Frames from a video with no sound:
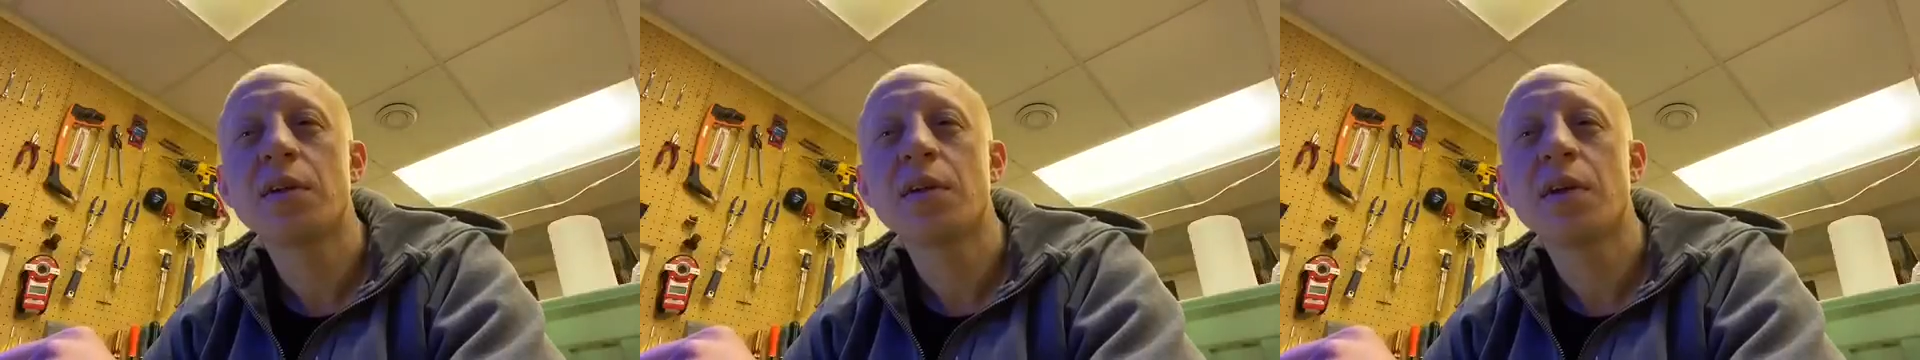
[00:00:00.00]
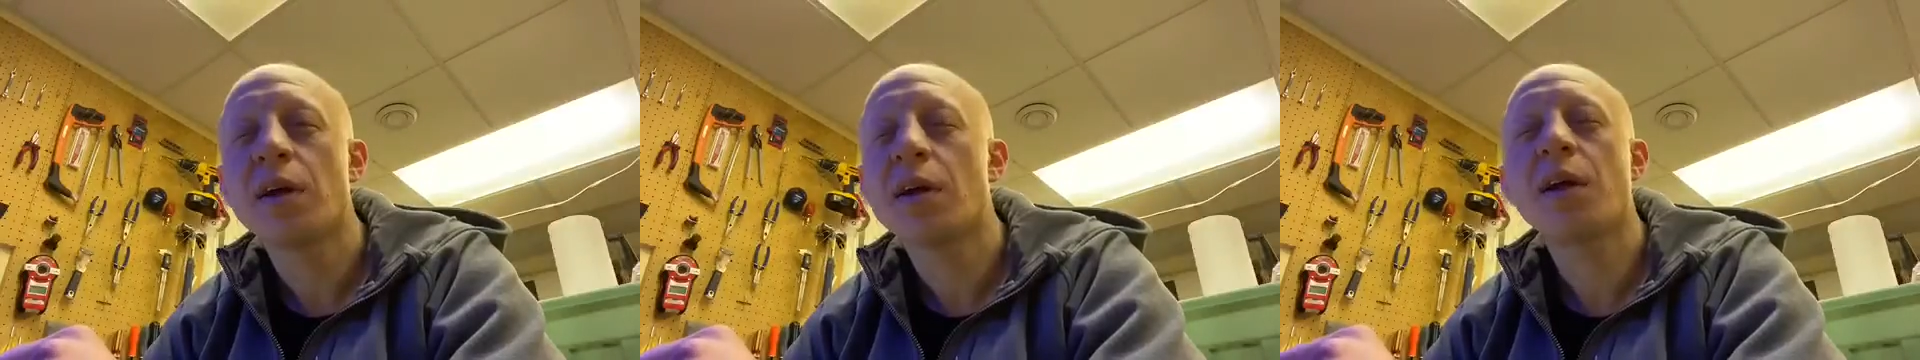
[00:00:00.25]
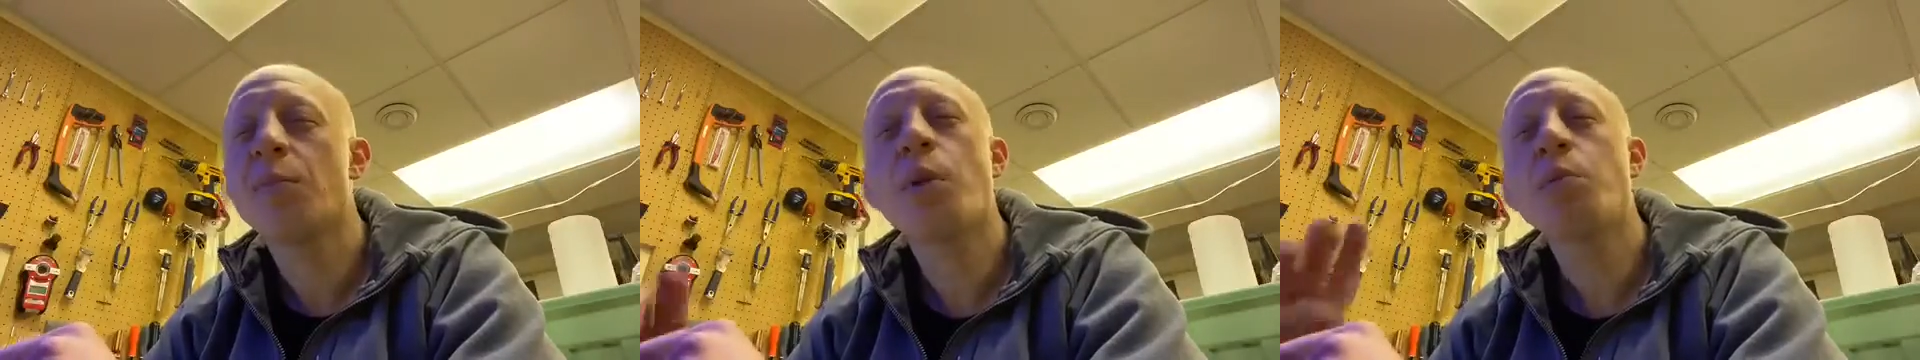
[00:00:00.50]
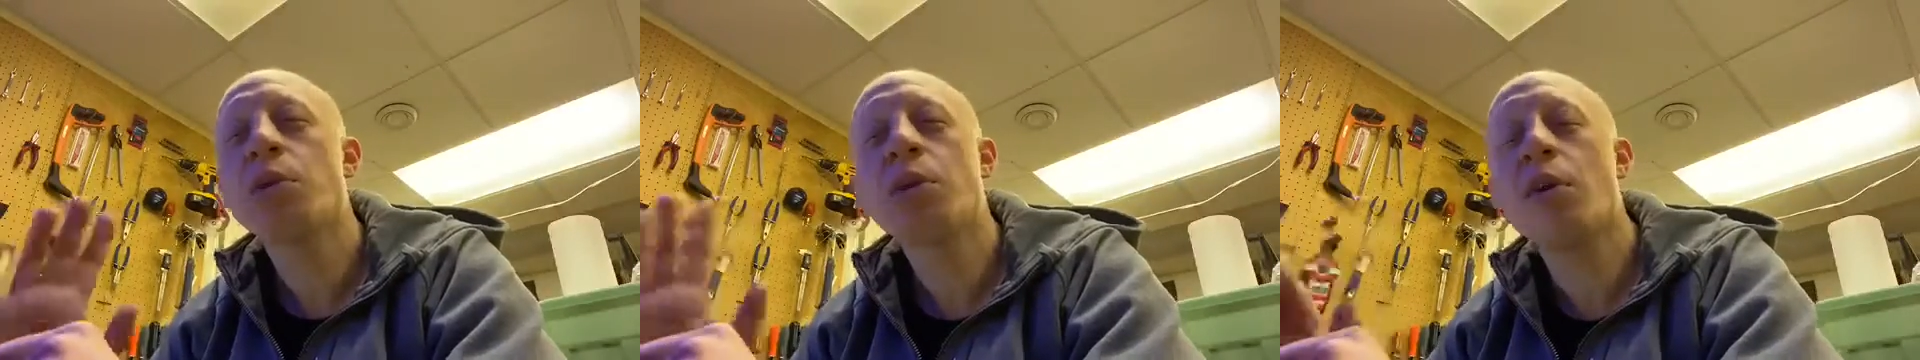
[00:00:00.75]
I can't
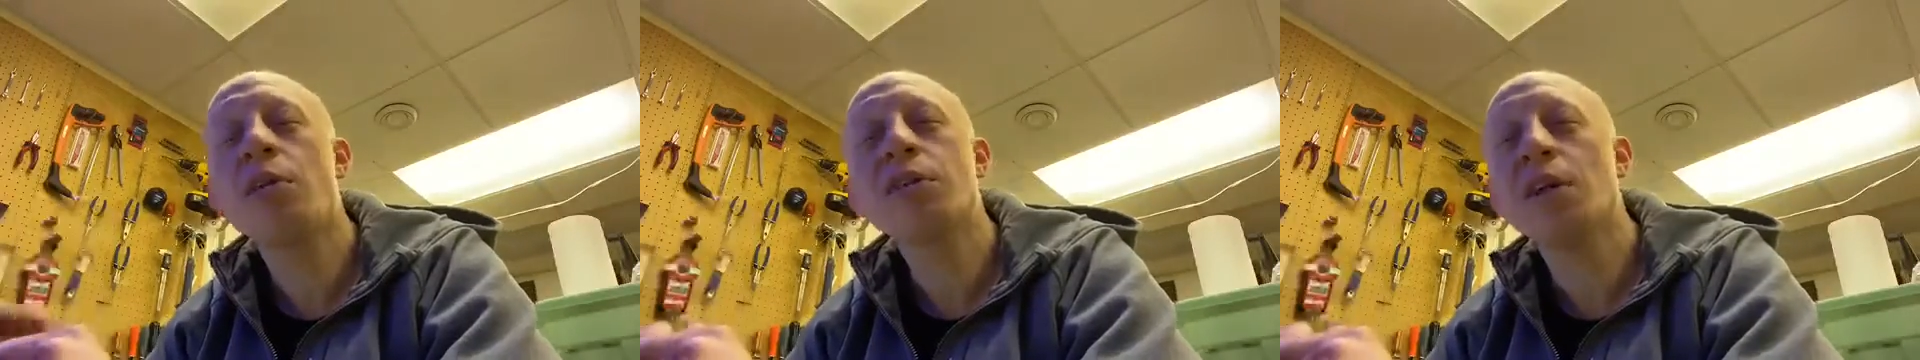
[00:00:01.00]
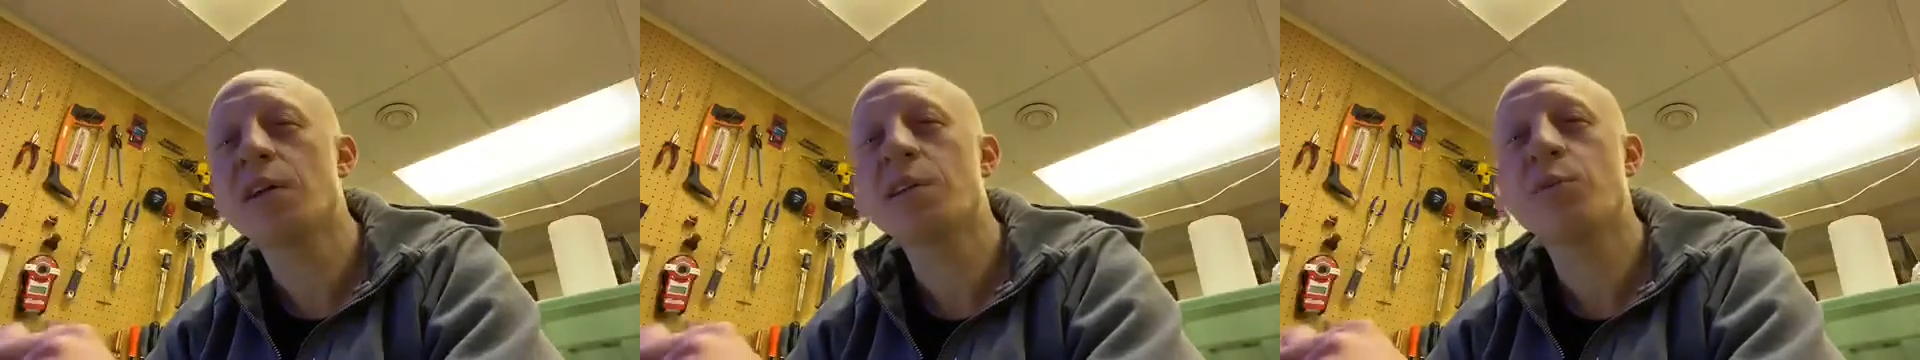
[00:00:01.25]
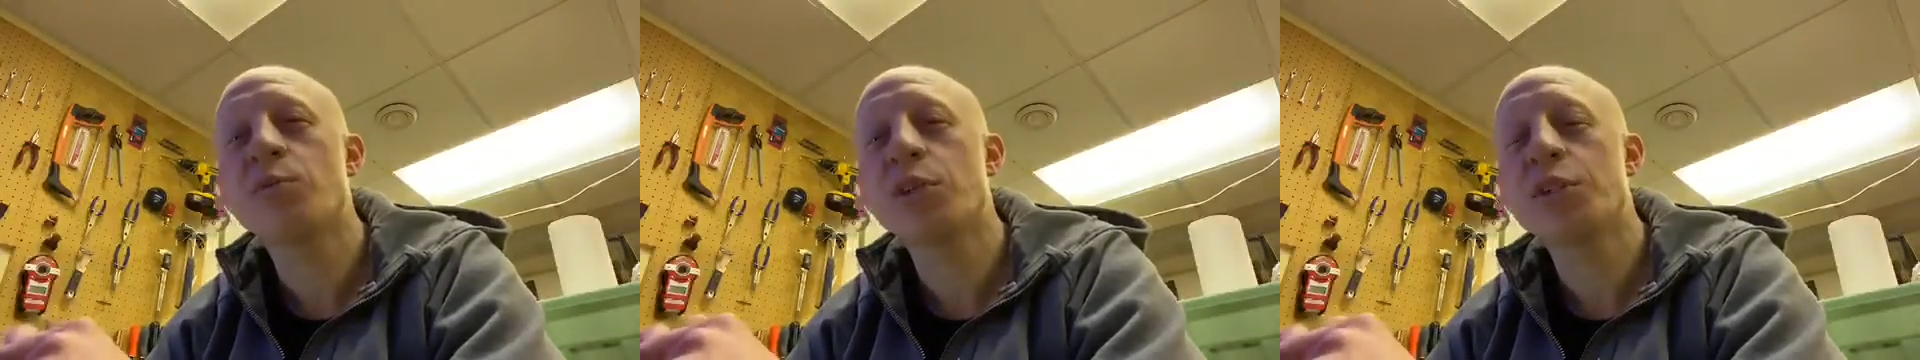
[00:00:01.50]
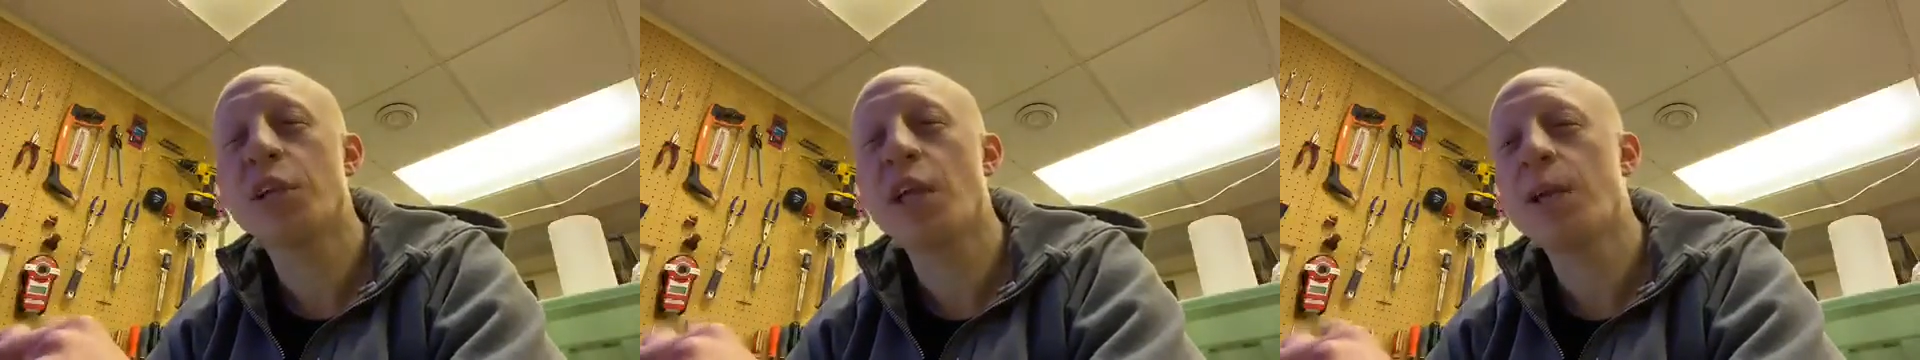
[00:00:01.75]
remember the context of
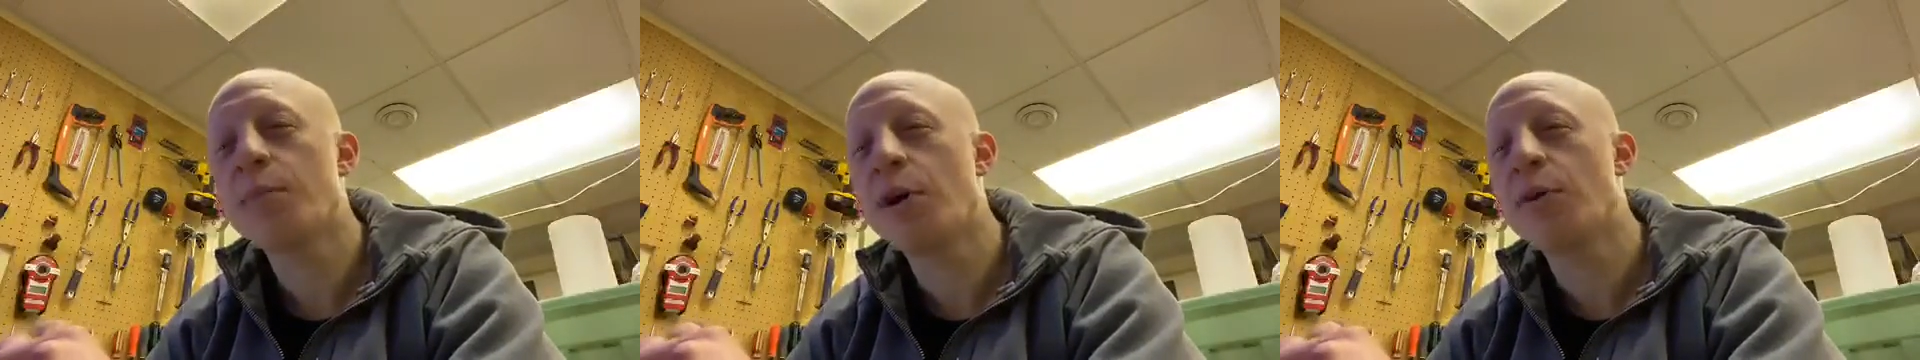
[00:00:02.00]
which it came